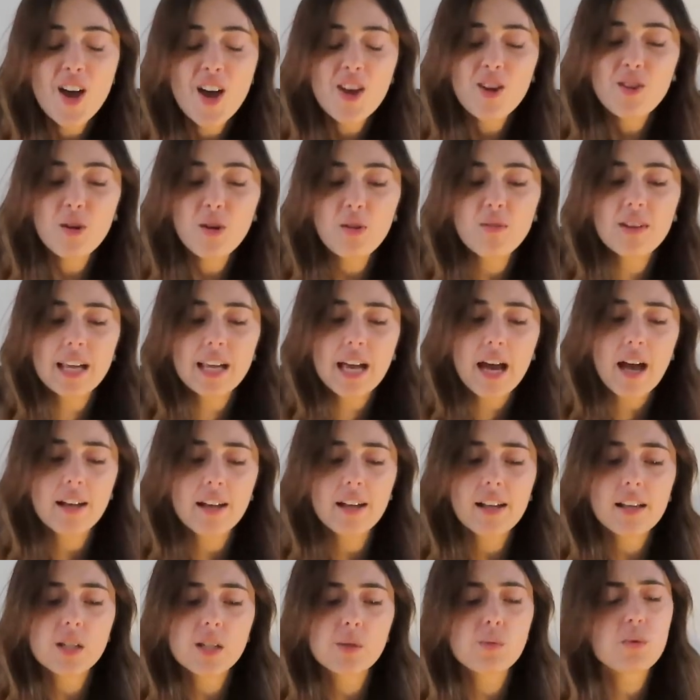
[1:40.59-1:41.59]
you're not really
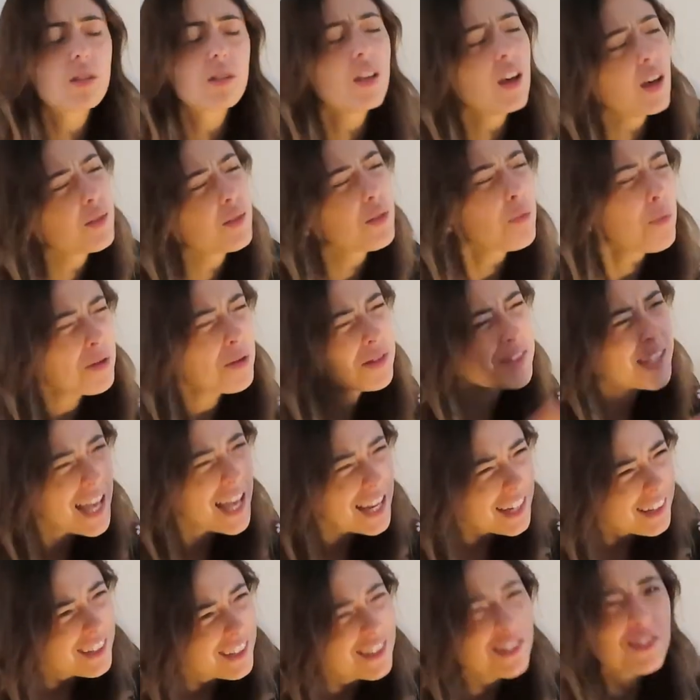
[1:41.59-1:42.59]
handling this with the most
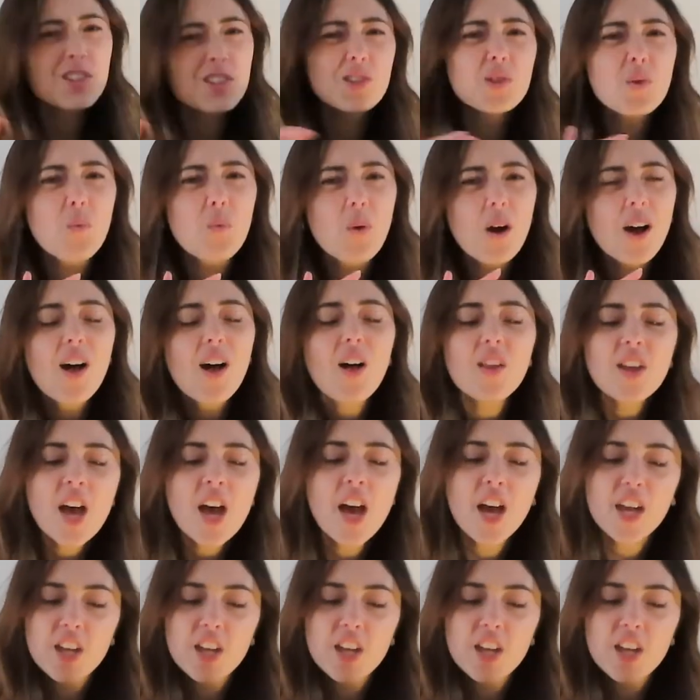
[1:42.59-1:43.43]
elegance in the world.